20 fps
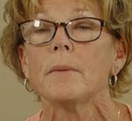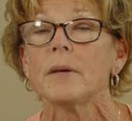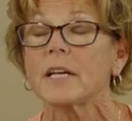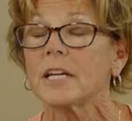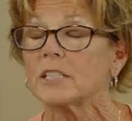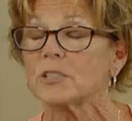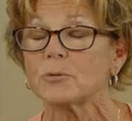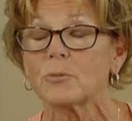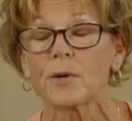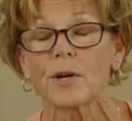
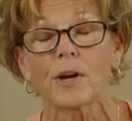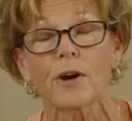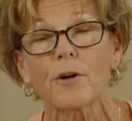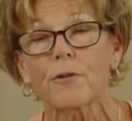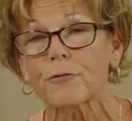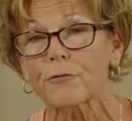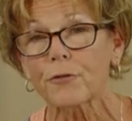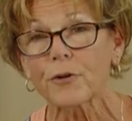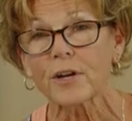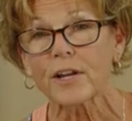because we
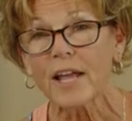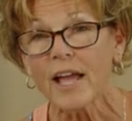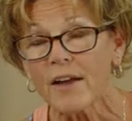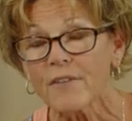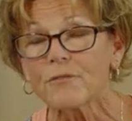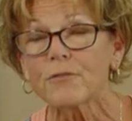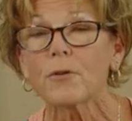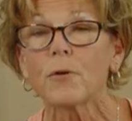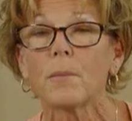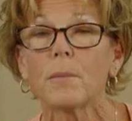are
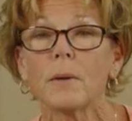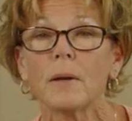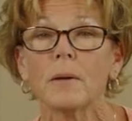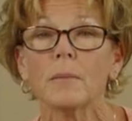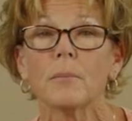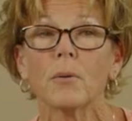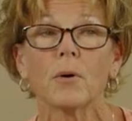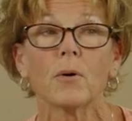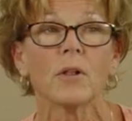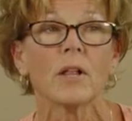forgetful
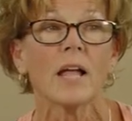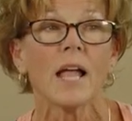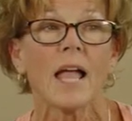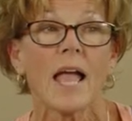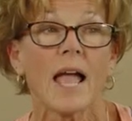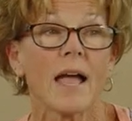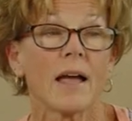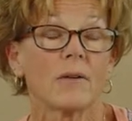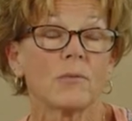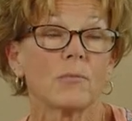people
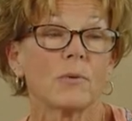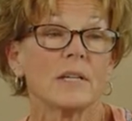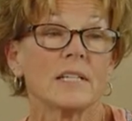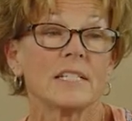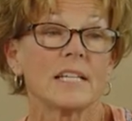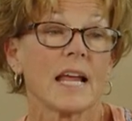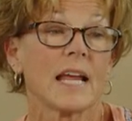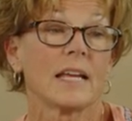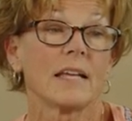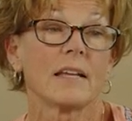and we
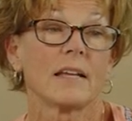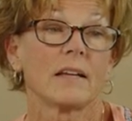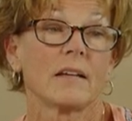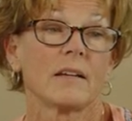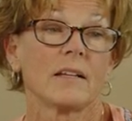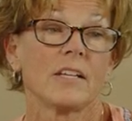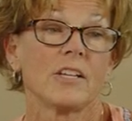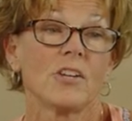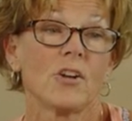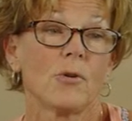take,
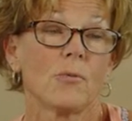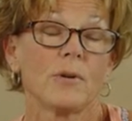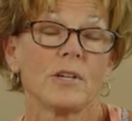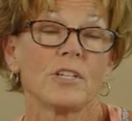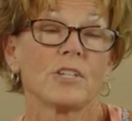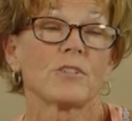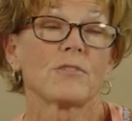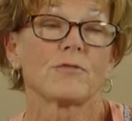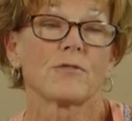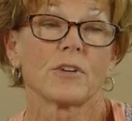you know, we
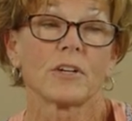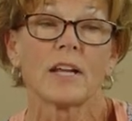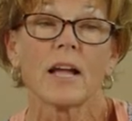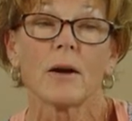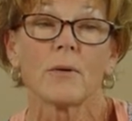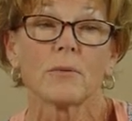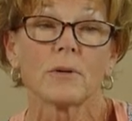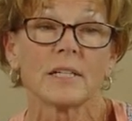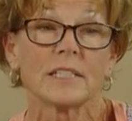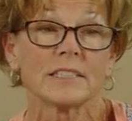just
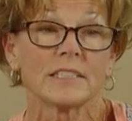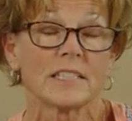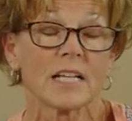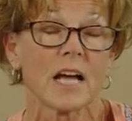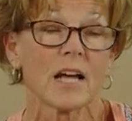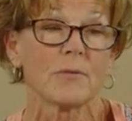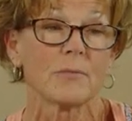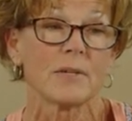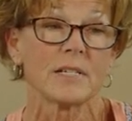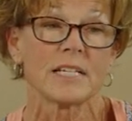forget what he's
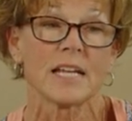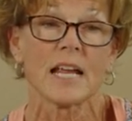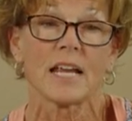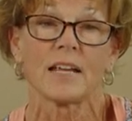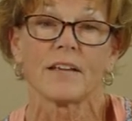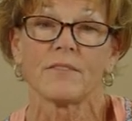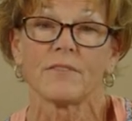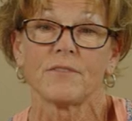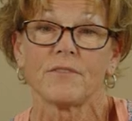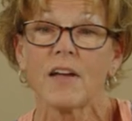done. We
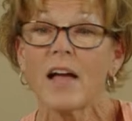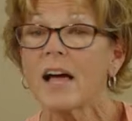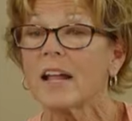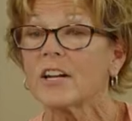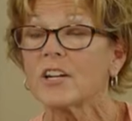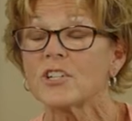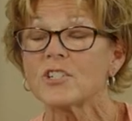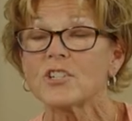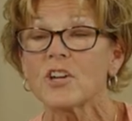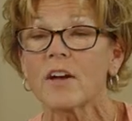take
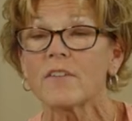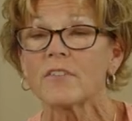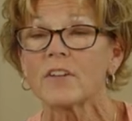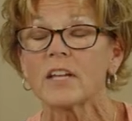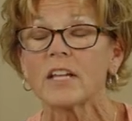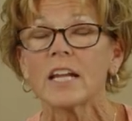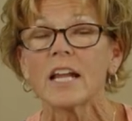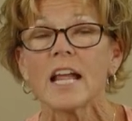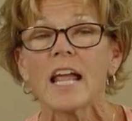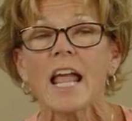advantage of
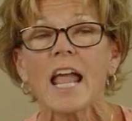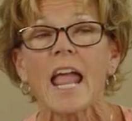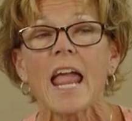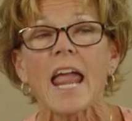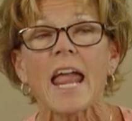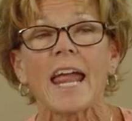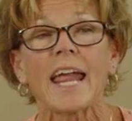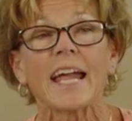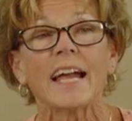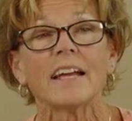it.
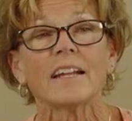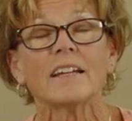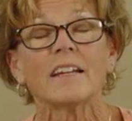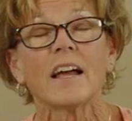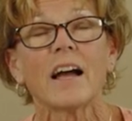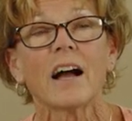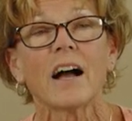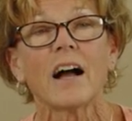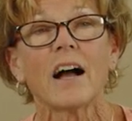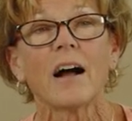
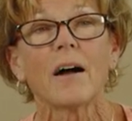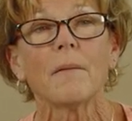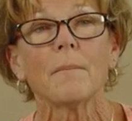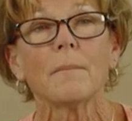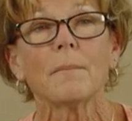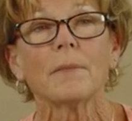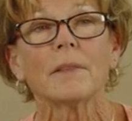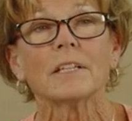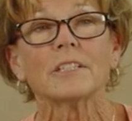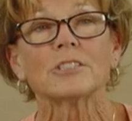And
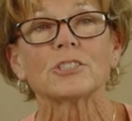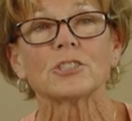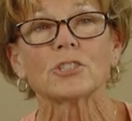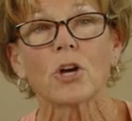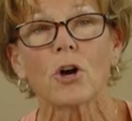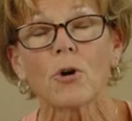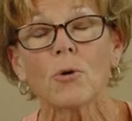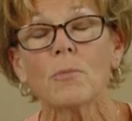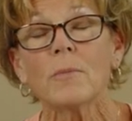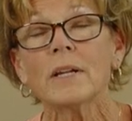
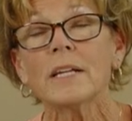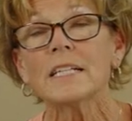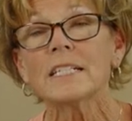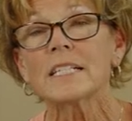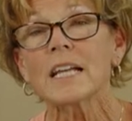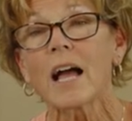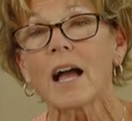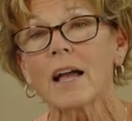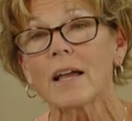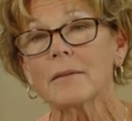so many
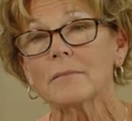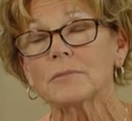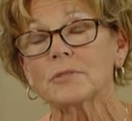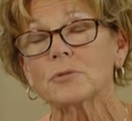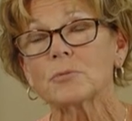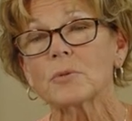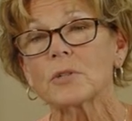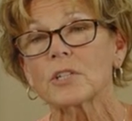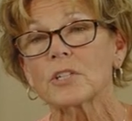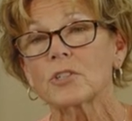
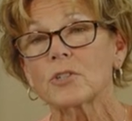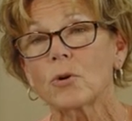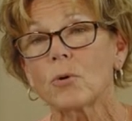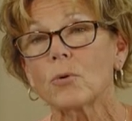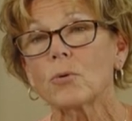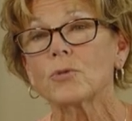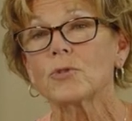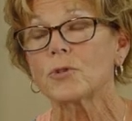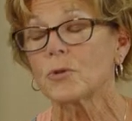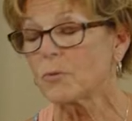times we're
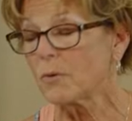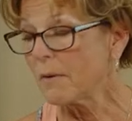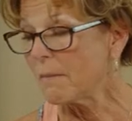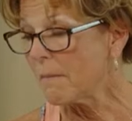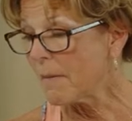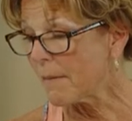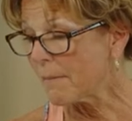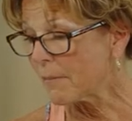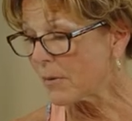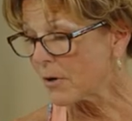told to
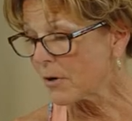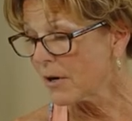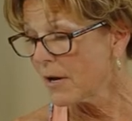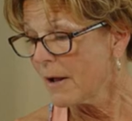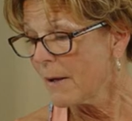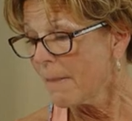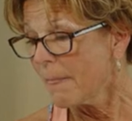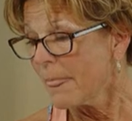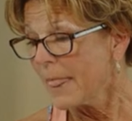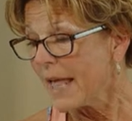remember.
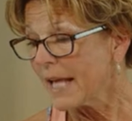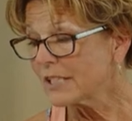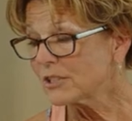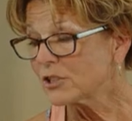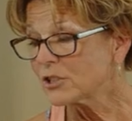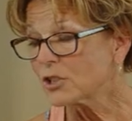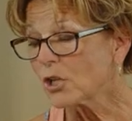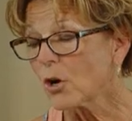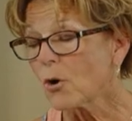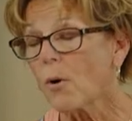And
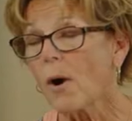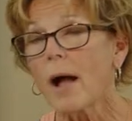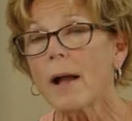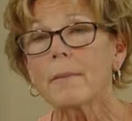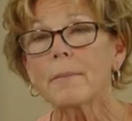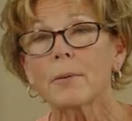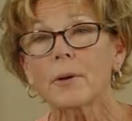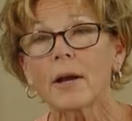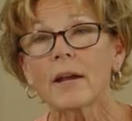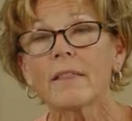so
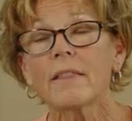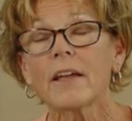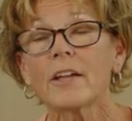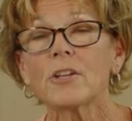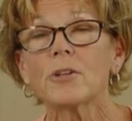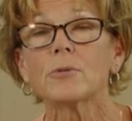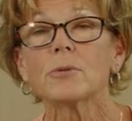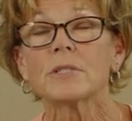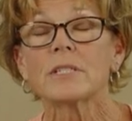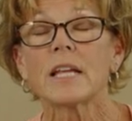I pray that
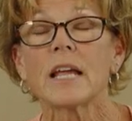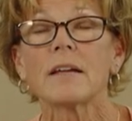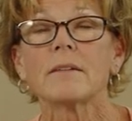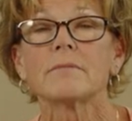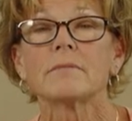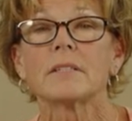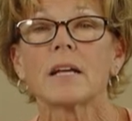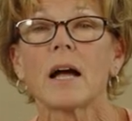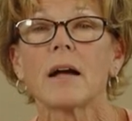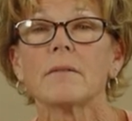you would
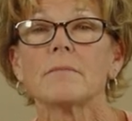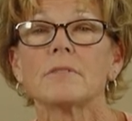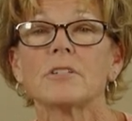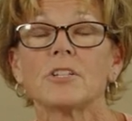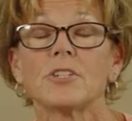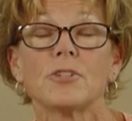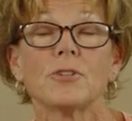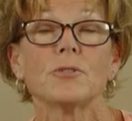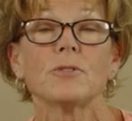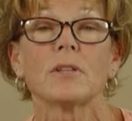take time
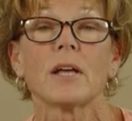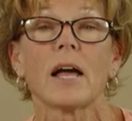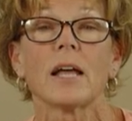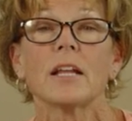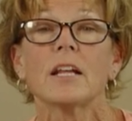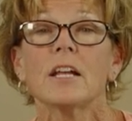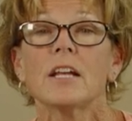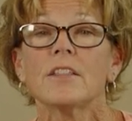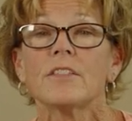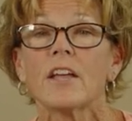to do
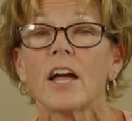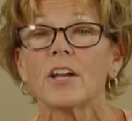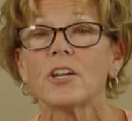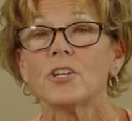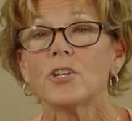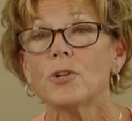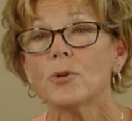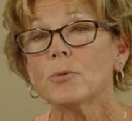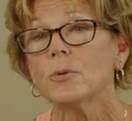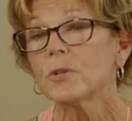that, that
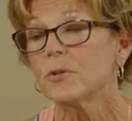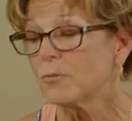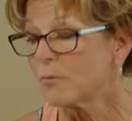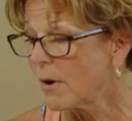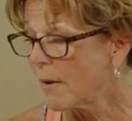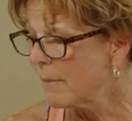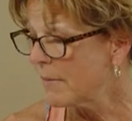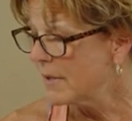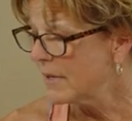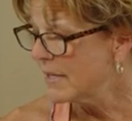you would
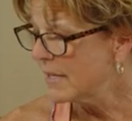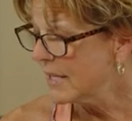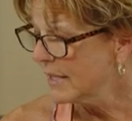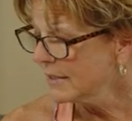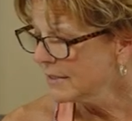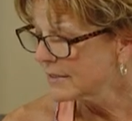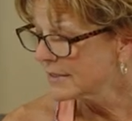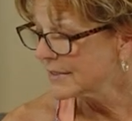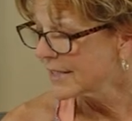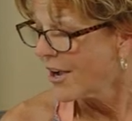
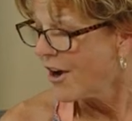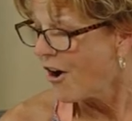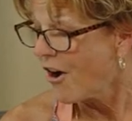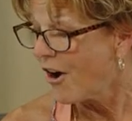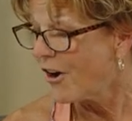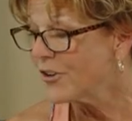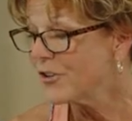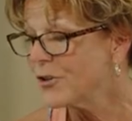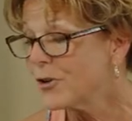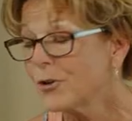reminisce
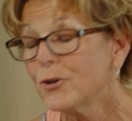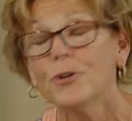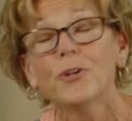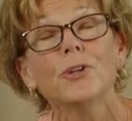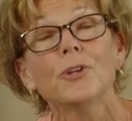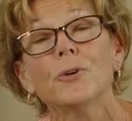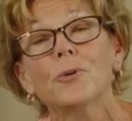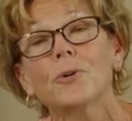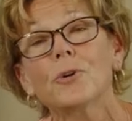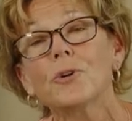on who
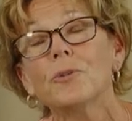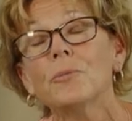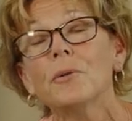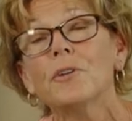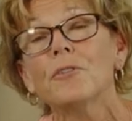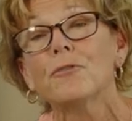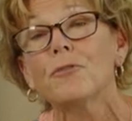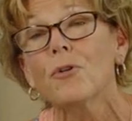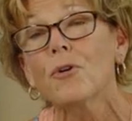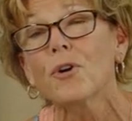you were
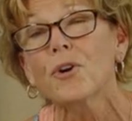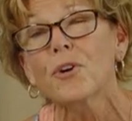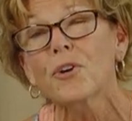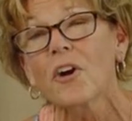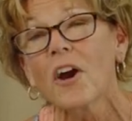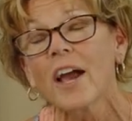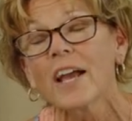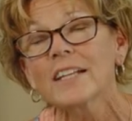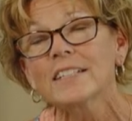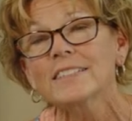before
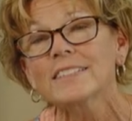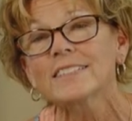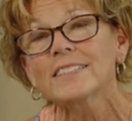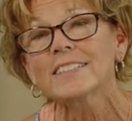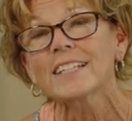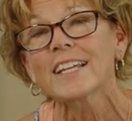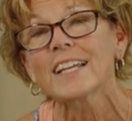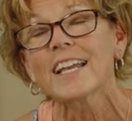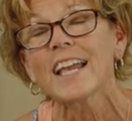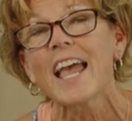
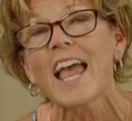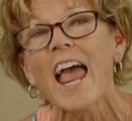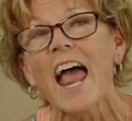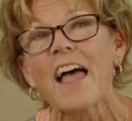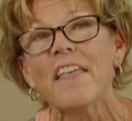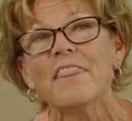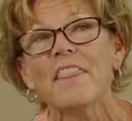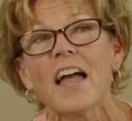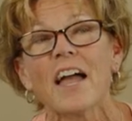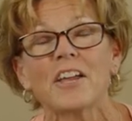Christ,
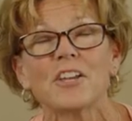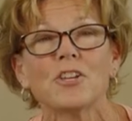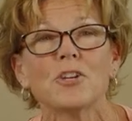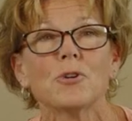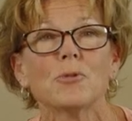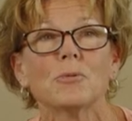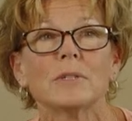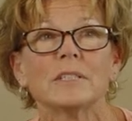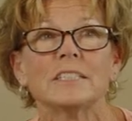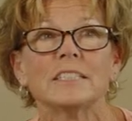and that
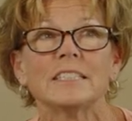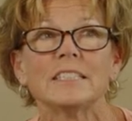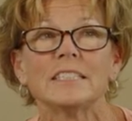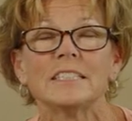you would